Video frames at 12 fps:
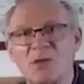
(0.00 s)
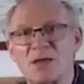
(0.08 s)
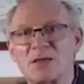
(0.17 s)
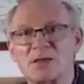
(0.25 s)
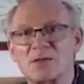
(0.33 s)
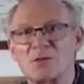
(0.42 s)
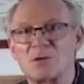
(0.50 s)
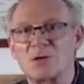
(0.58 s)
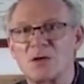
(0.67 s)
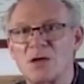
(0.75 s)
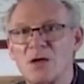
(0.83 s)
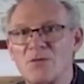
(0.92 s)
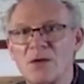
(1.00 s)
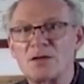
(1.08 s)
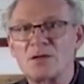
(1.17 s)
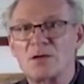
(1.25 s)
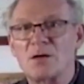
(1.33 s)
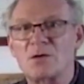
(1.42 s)
that story, they
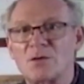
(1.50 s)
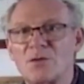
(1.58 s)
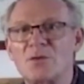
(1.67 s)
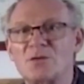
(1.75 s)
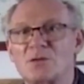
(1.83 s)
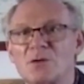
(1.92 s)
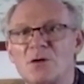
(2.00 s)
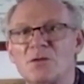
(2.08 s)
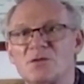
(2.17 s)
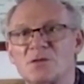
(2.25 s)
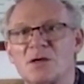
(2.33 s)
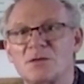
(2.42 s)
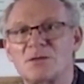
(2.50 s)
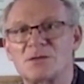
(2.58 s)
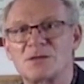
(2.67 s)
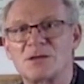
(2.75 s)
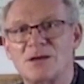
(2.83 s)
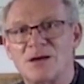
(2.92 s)
turn on those nerve
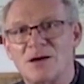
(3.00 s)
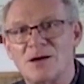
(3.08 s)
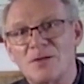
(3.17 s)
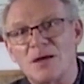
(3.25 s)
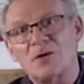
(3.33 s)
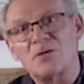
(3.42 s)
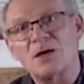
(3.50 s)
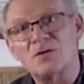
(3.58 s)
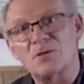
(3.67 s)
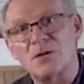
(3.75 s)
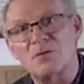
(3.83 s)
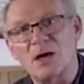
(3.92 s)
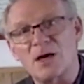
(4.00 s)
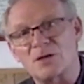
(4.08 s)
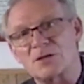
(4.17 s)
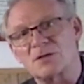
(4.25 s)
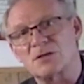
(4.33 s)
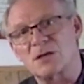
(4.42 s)
cells and they create all the
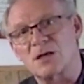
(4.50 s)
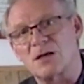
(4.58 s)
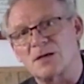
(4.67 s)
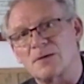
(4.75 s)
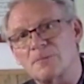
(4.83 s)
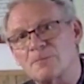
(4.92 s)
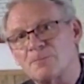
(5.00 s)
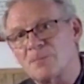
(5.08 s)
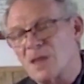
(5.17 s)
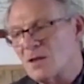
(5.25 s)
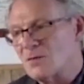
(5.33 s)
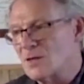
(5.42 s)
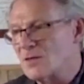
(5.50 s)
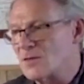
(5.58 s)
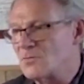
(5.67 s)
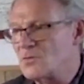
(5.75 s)
reactions again. Now,